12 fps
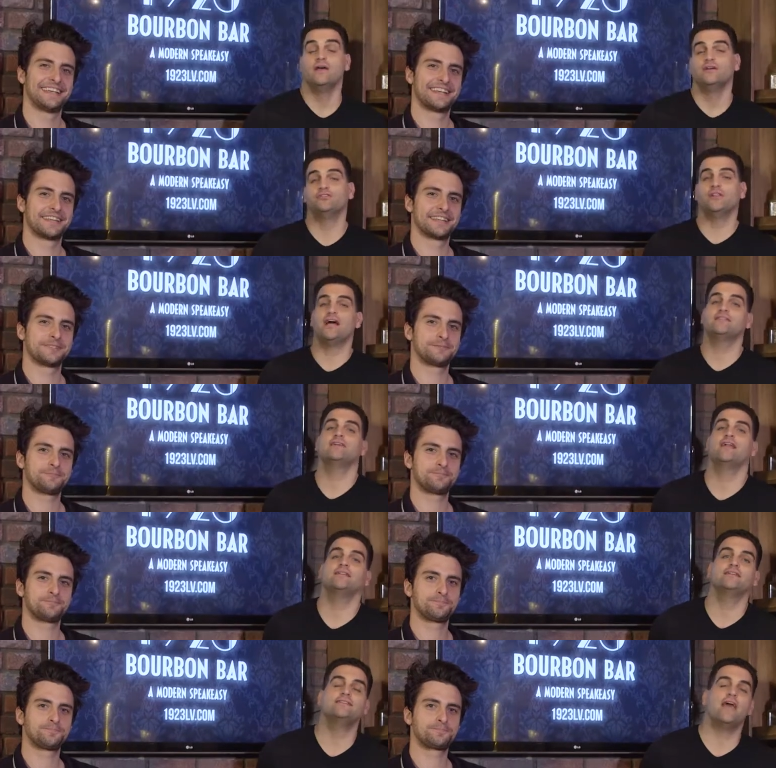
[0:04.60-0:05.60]
Speaker 1: So last night
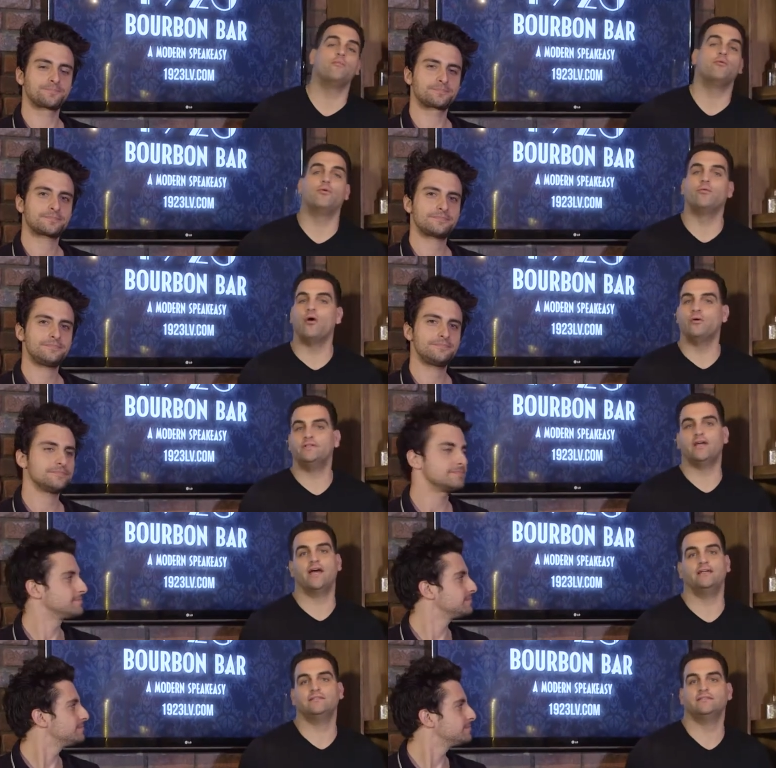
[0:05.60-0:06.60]
at the table, we're rolling
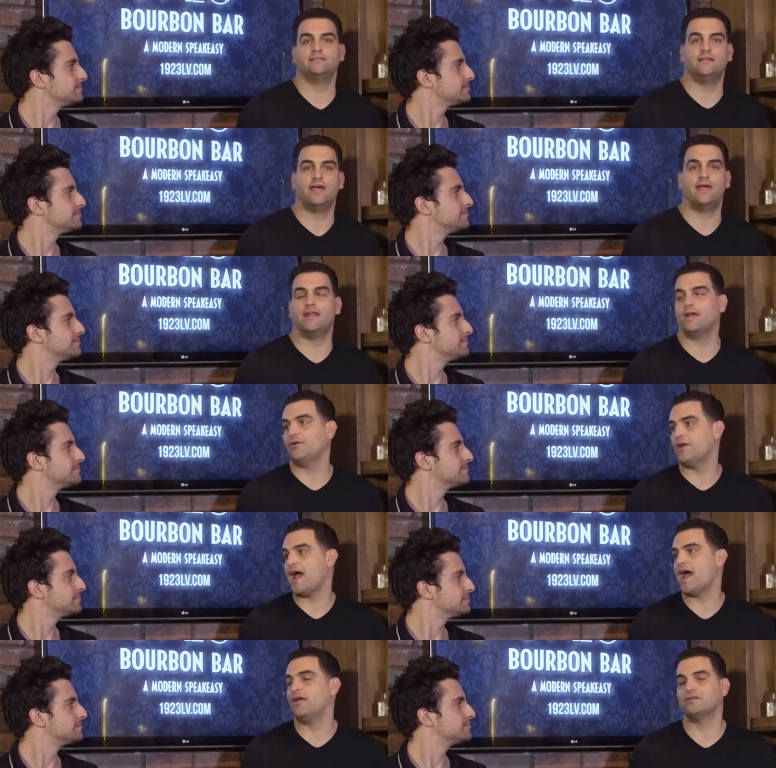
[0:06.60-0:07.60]
dice, and I go
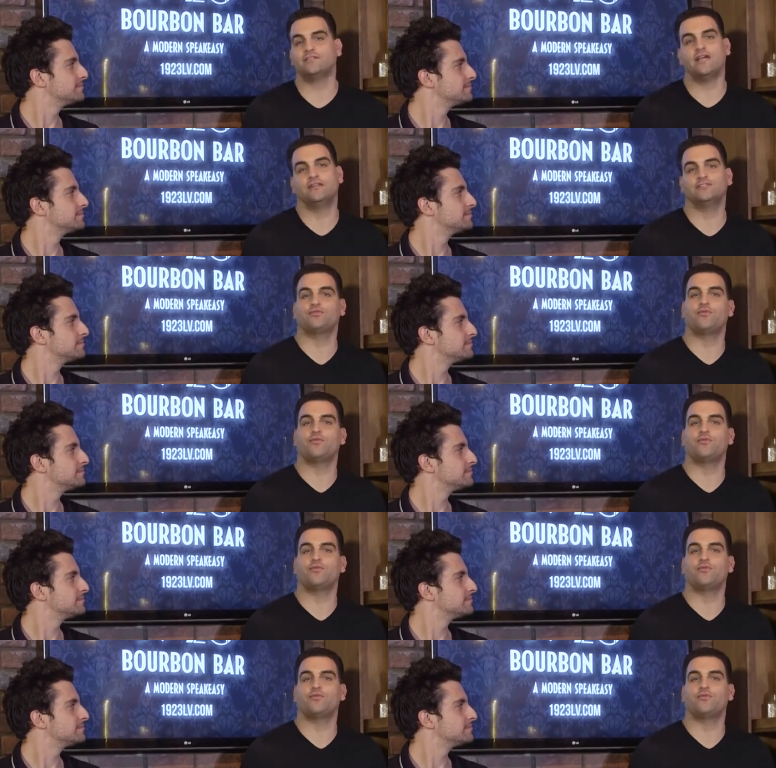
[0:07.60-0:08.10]
to Alex, hey, let's